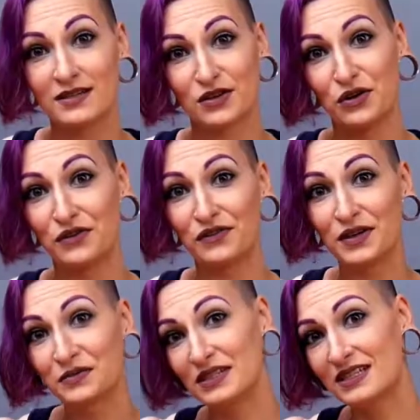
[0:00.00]
as a
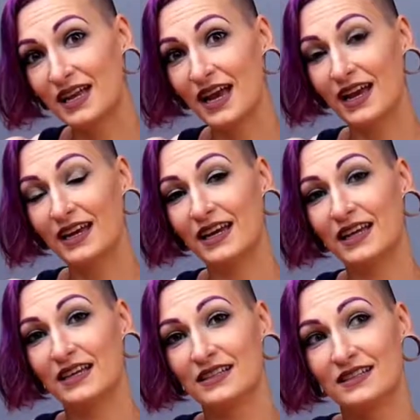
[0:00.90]
Whovian would
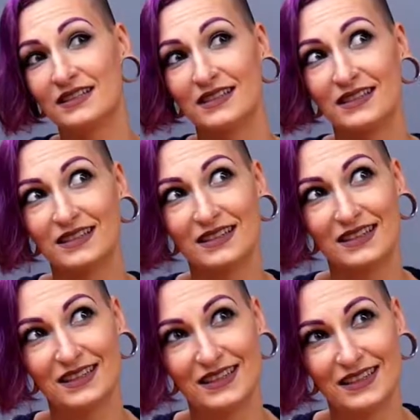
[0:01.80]
say.
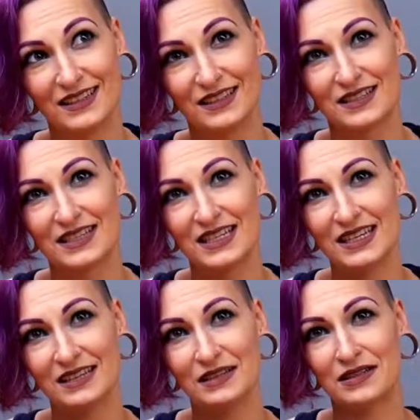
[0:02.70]
You
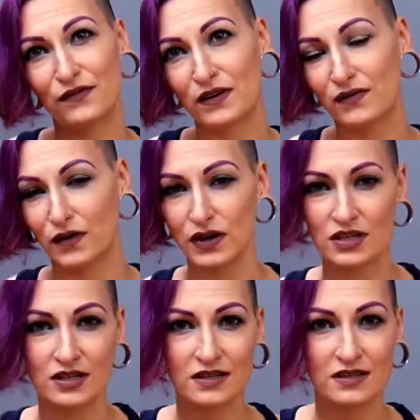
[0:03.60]
see different
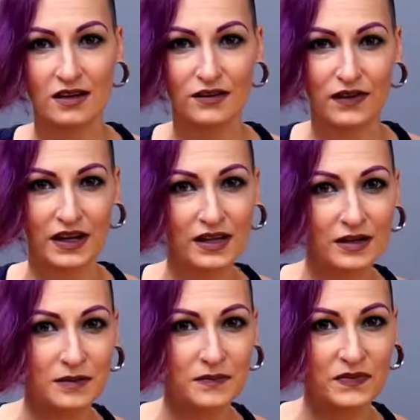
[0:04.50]
versions of
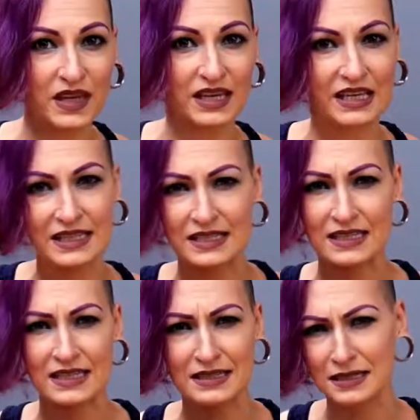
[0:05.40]
him, and he
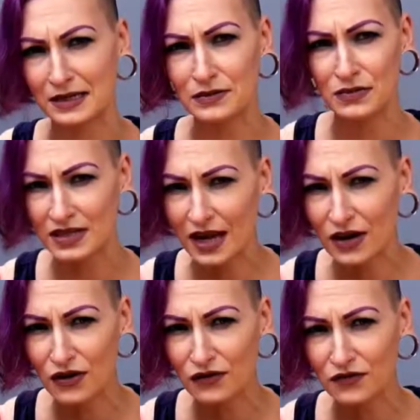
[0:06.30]
sees
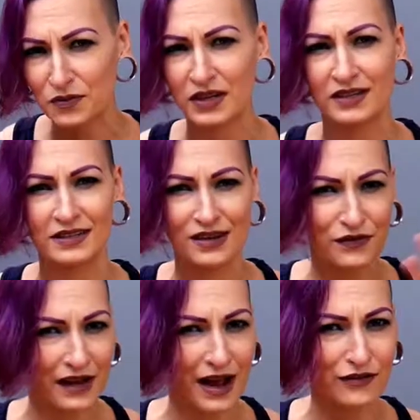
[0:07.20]
himself, but in a
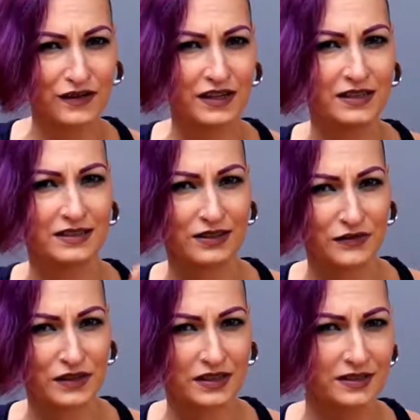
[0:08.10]
different outfit, in a
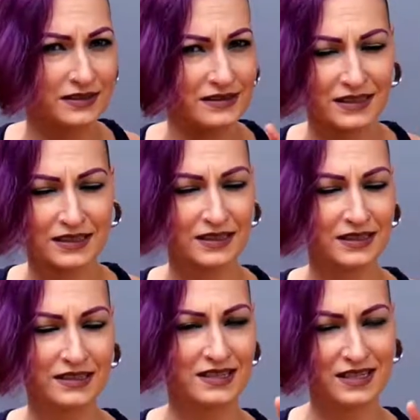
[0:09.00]
different
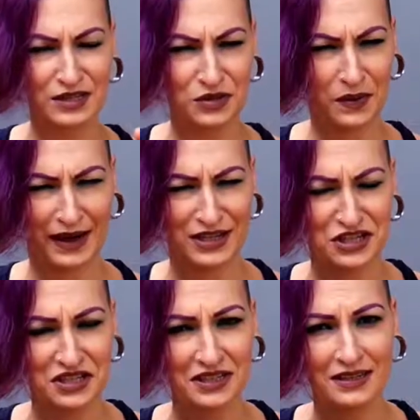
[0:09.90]

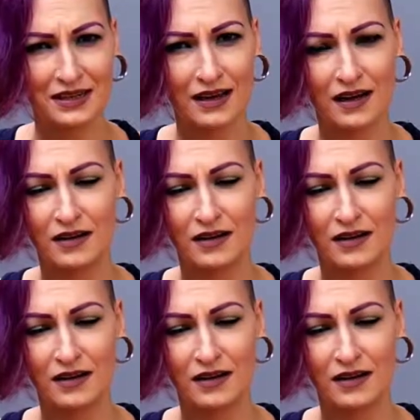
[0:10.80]
situation.